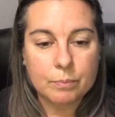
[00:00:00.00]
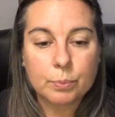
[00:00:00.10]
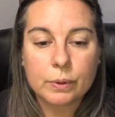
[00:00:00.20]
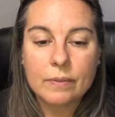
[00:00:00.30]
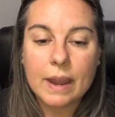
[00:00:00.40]

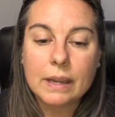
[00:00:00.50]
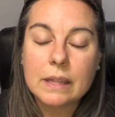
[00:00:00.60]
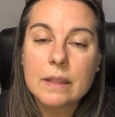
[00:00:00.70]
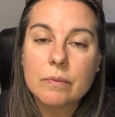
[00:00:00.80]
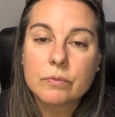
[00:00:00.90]

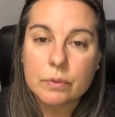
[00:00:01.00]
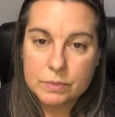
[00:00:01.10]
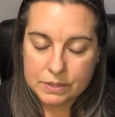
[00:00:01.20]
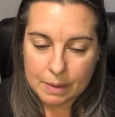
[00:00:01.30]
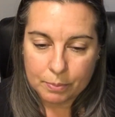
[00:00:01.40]
preventing them from
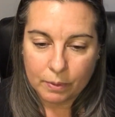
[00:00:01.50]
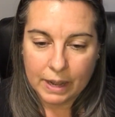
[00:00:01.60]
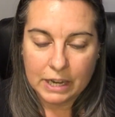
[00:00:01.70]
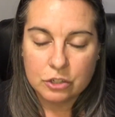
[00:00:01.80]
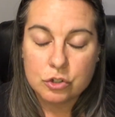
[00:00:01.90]

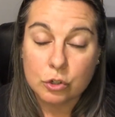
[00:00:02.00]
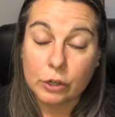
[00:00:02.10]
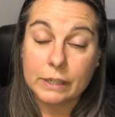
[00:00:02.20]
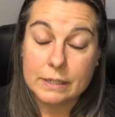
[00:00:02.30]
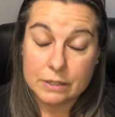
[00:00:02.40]
separating
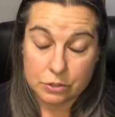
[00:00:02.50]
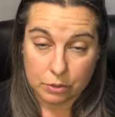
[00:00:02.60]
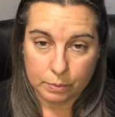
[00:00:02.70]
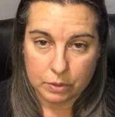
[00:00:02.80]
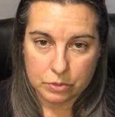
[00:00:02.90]
during
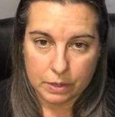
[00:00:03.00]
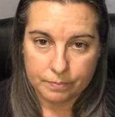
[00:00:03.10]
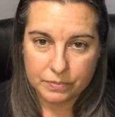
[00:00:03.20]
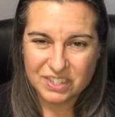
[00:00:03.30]
distribution.